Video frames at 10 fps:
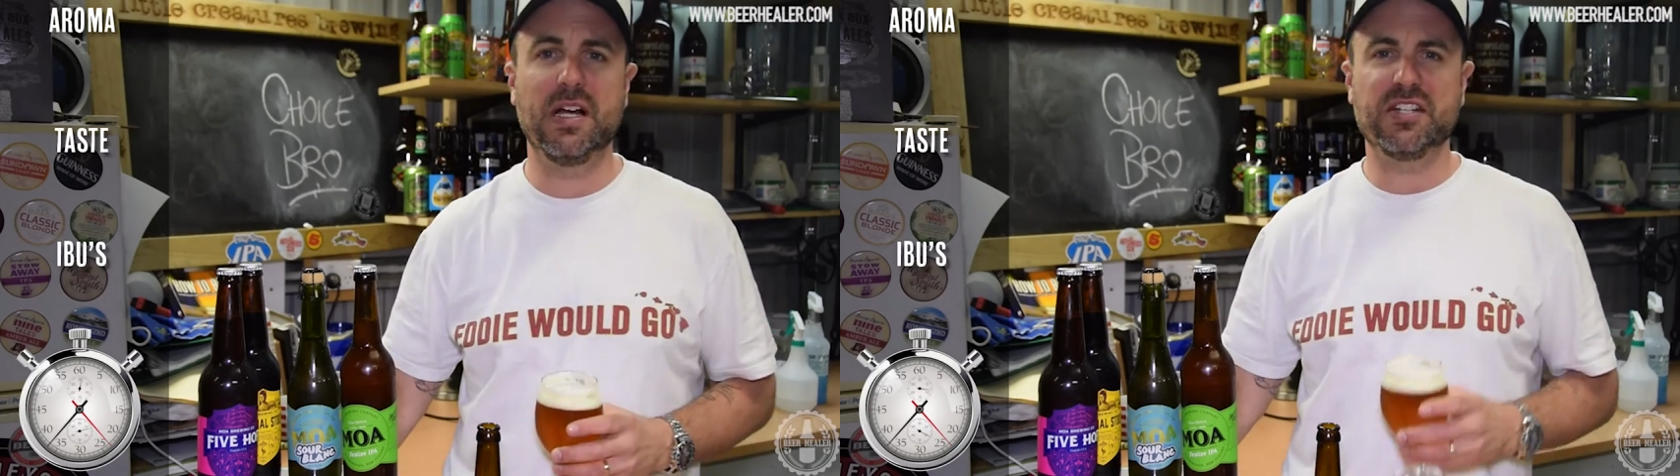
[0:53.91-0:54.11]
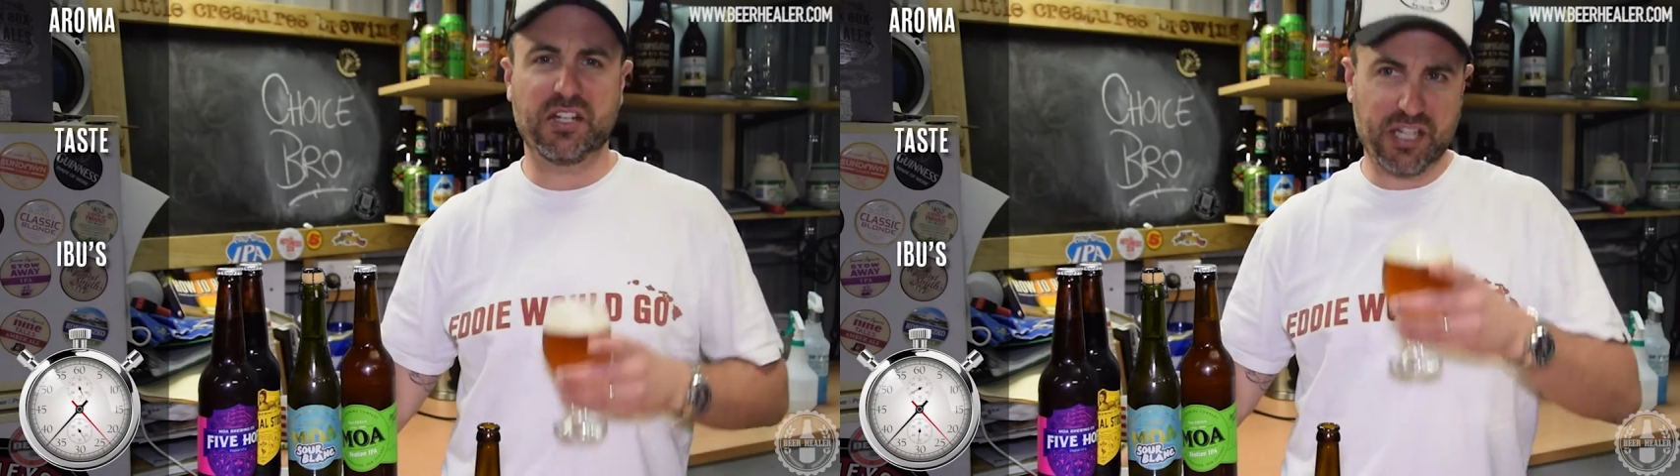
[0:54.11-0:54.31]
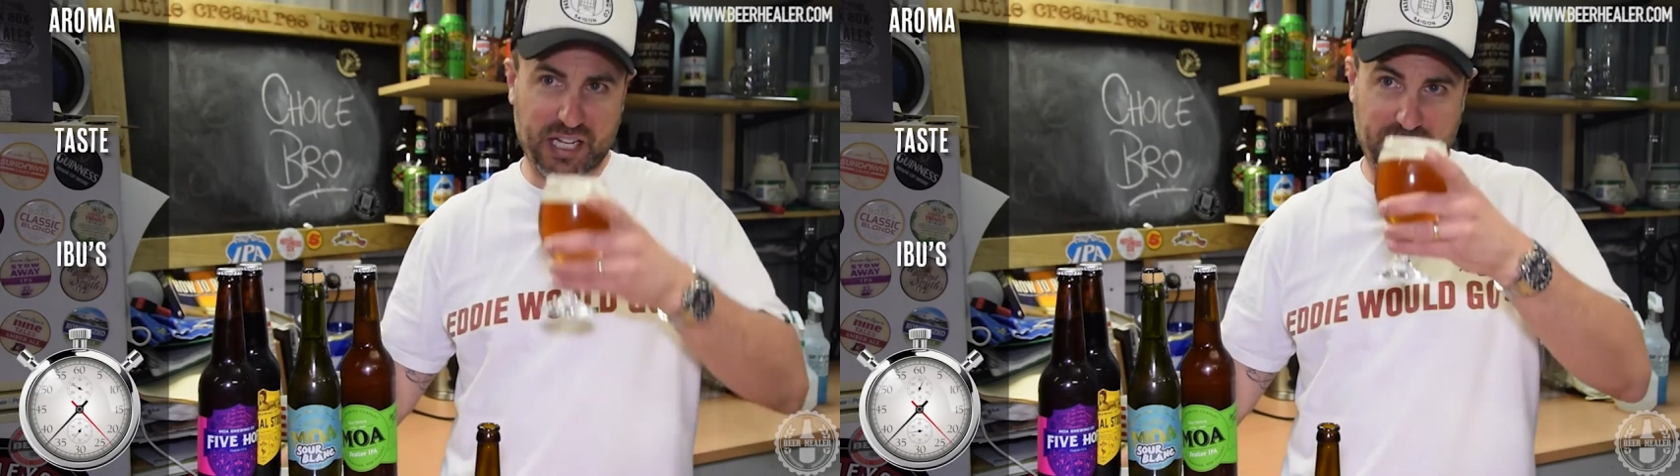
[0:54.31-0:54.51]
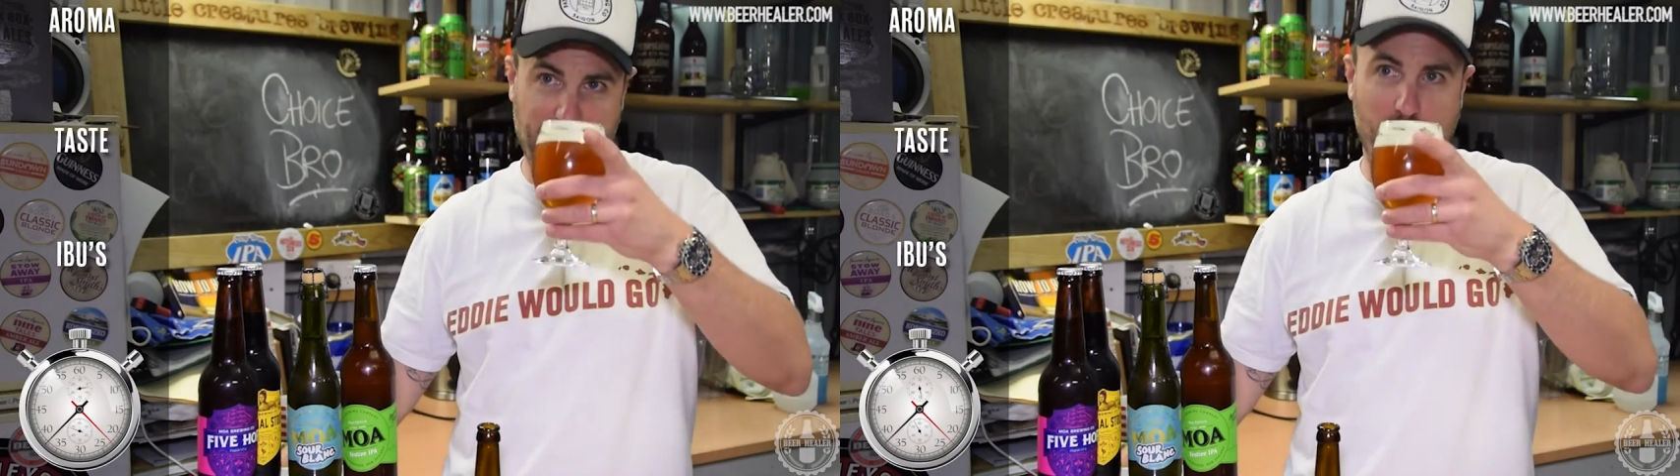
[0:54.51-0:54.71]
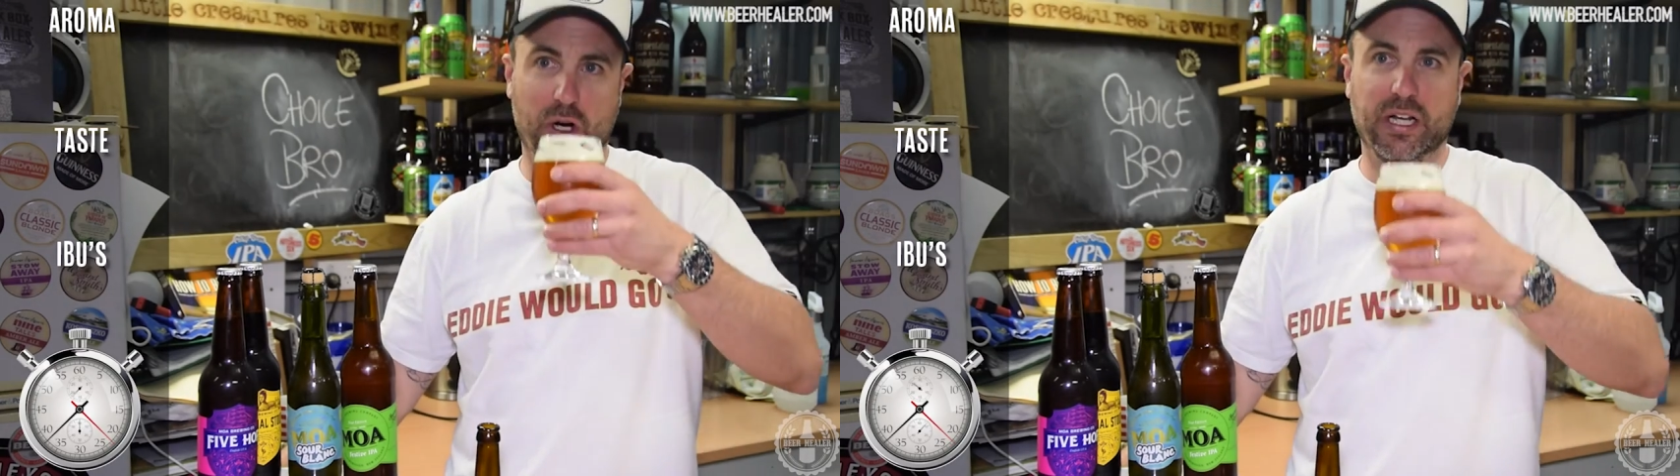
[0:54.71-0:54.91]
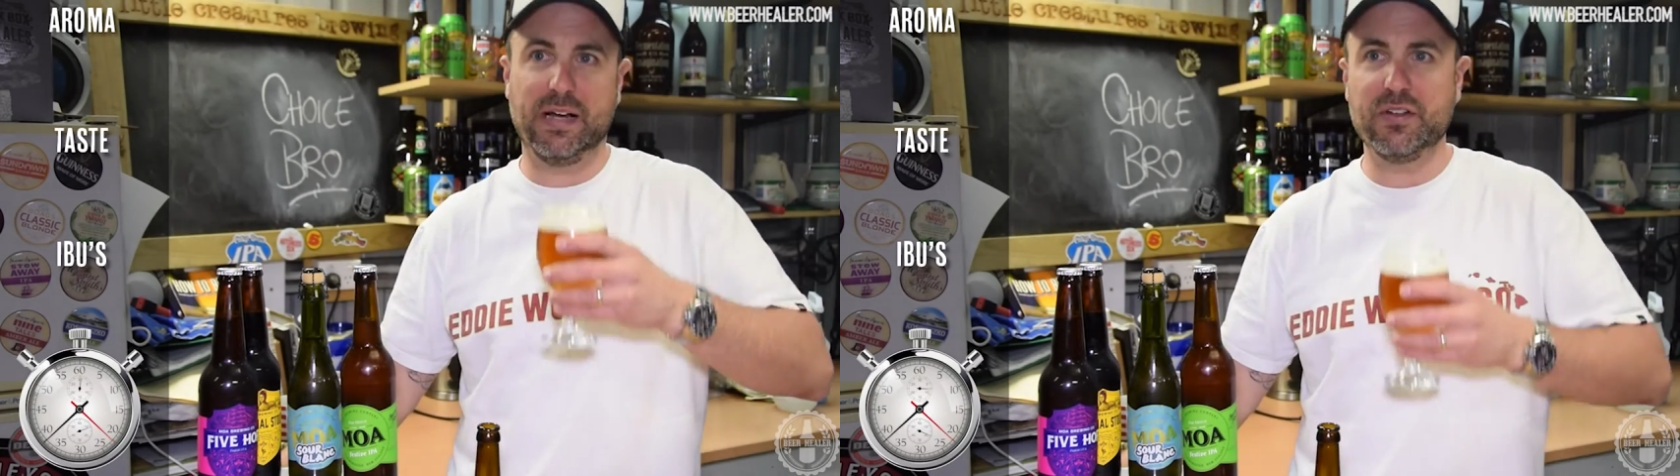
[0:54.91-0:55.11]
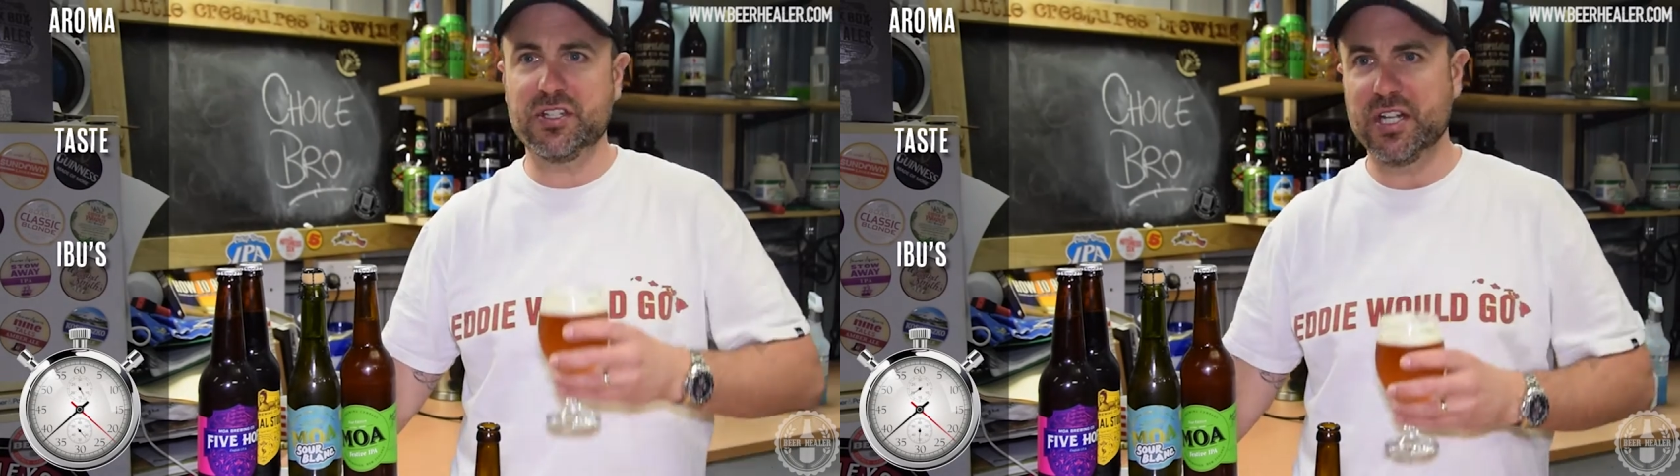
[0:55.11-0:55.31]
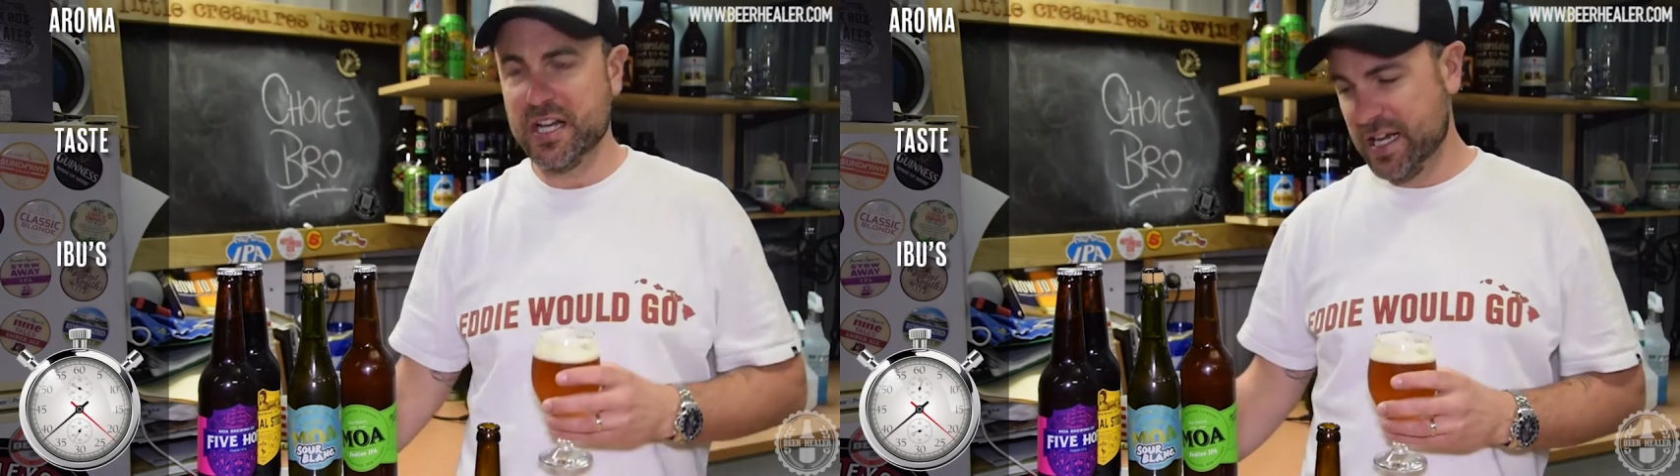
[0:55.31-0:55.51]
So take that, wine lovers.